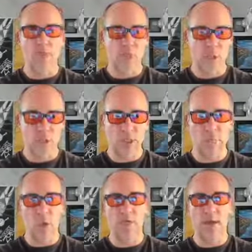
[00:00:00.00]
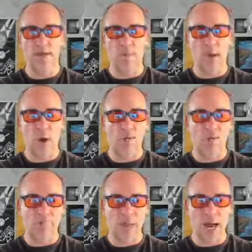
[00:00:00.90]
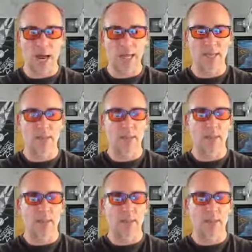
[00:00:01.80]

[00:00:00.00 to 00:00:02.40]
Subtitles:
the nocebo effect, the power of the mind.